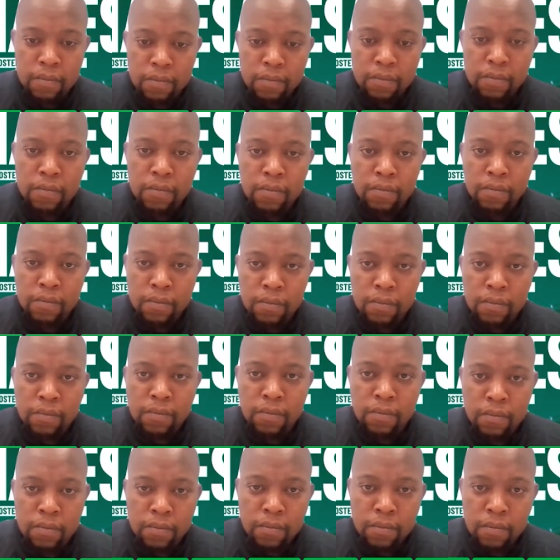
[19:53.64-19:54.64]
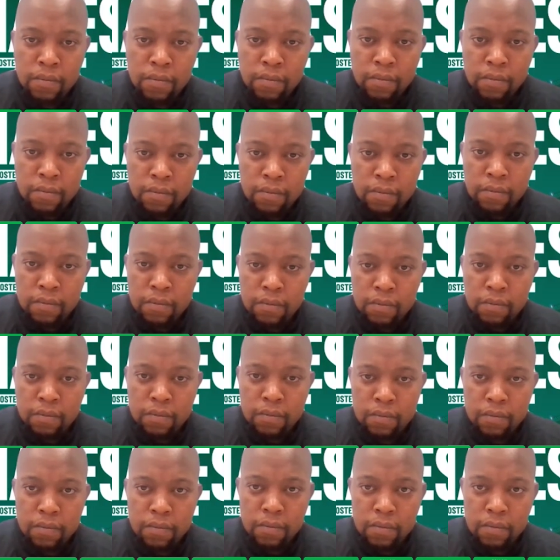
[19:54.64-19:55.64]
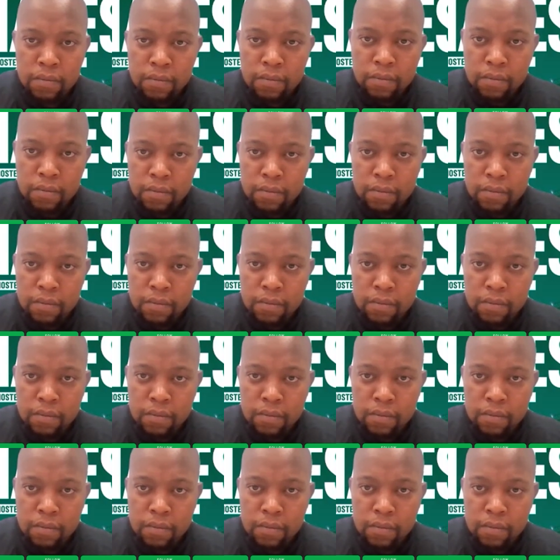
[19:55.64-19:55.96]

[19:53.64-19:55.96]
drunken drunks and all of these